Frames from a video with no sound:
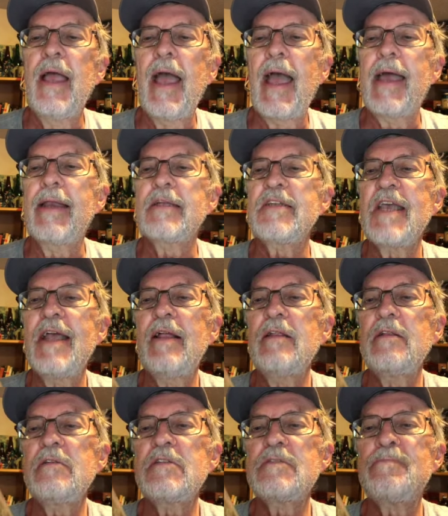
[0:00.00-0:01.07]
And it's
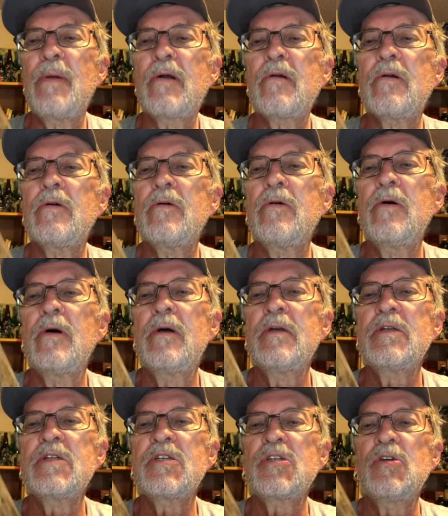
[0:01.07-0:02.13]
Hillsborough
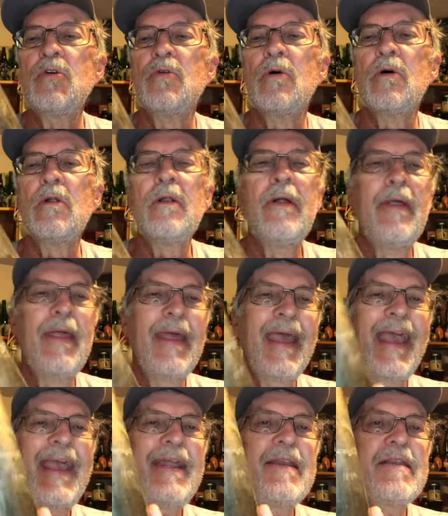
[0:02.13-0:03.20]
School,
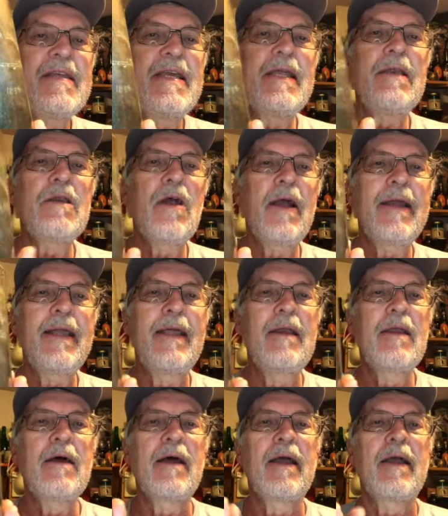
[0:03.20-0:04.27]

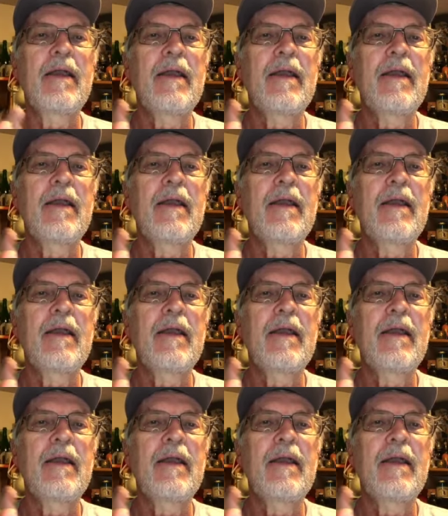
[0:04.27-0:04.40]
1899.